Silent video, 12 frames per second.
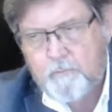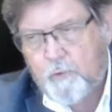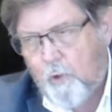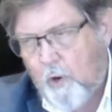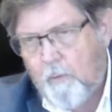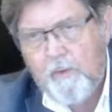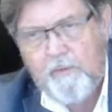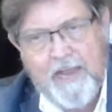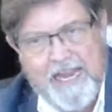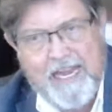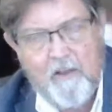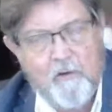Trauma at the
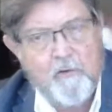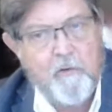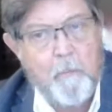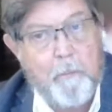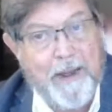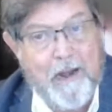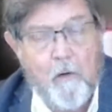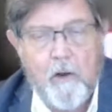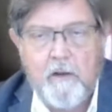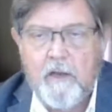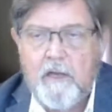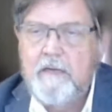hands of a
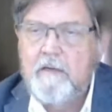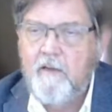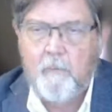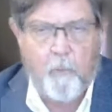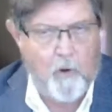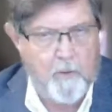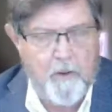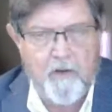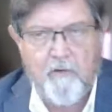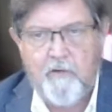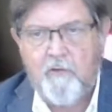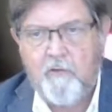parent is pretty
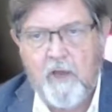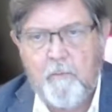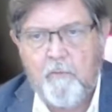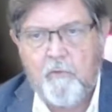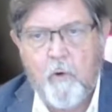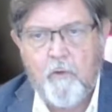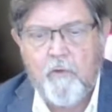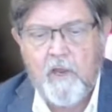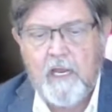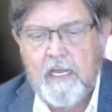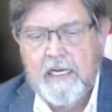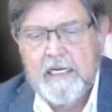much the same sort of
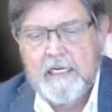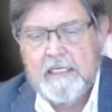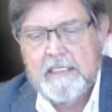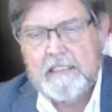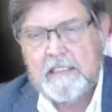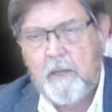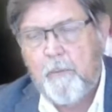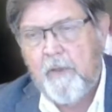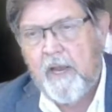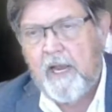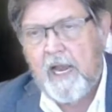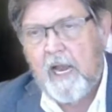thing, except
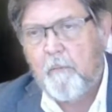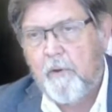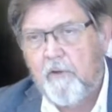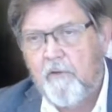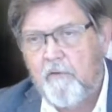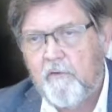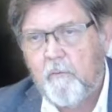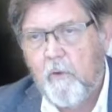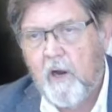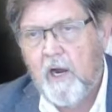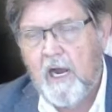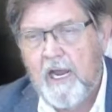that it happens
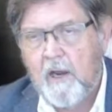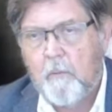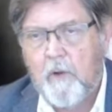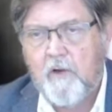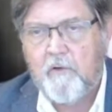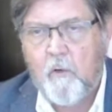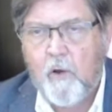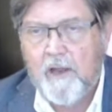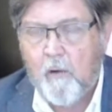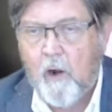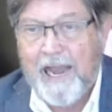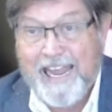at a much
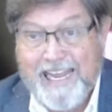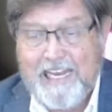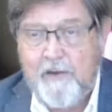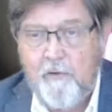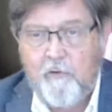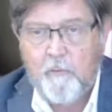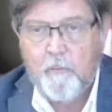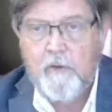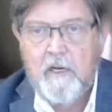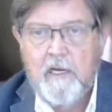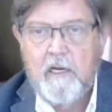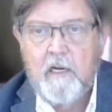earlier age.
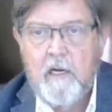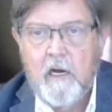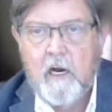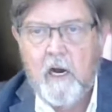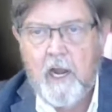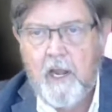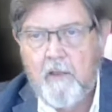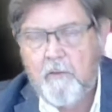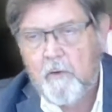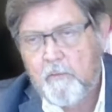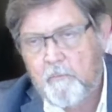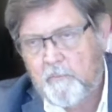
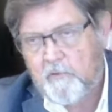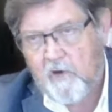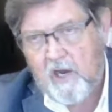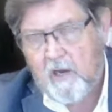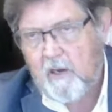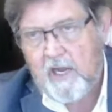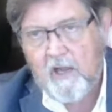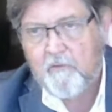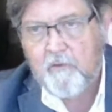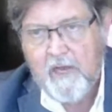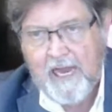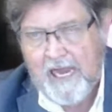And the child
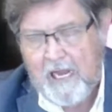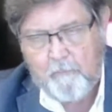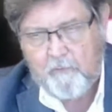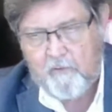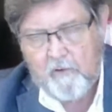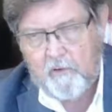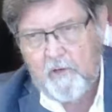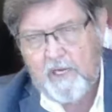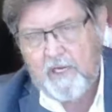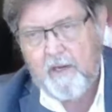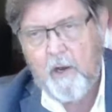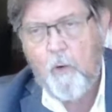has
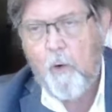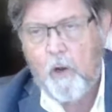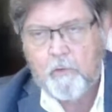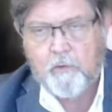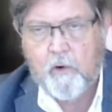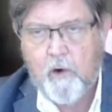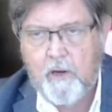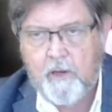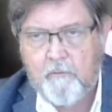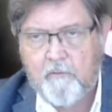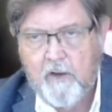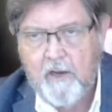absolutely no
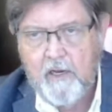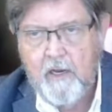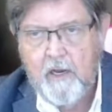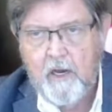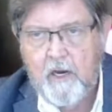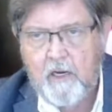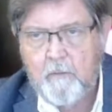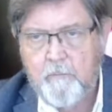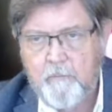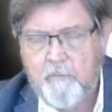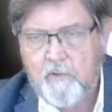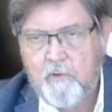alternatives
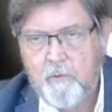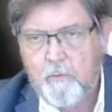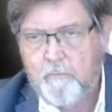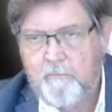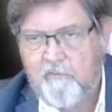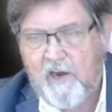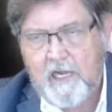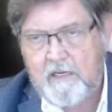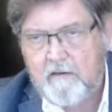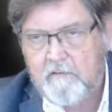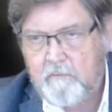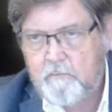to
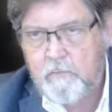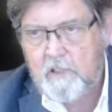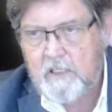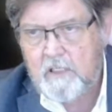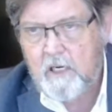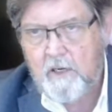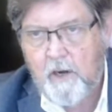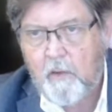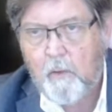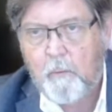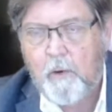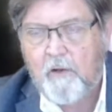find
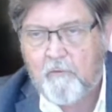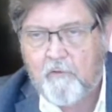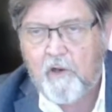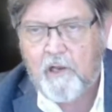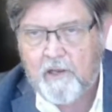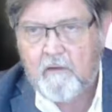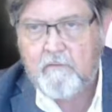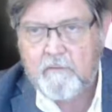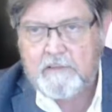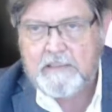another place to live.